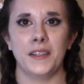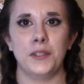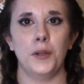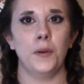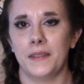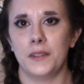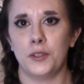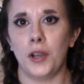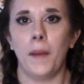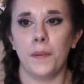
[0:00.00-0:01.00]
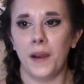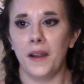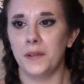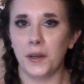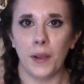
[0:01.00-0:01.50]
to shop
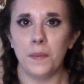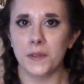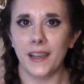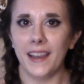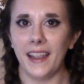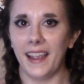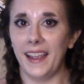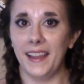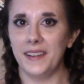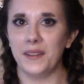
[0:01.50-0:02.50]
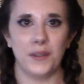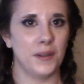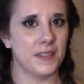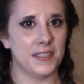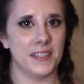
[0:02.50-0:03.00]
around their website and
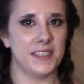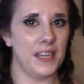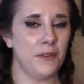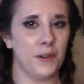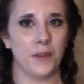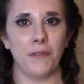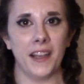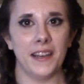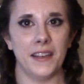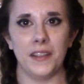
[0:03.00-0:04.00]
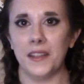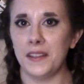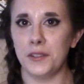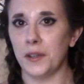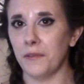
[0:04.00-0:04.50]
look to see if you can find anything
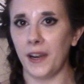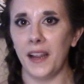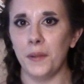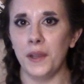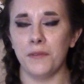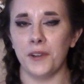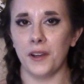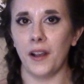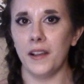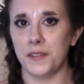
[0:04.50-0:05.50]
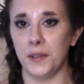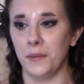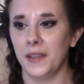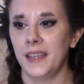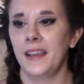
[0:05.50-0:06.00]
this year for Halloween for your costume.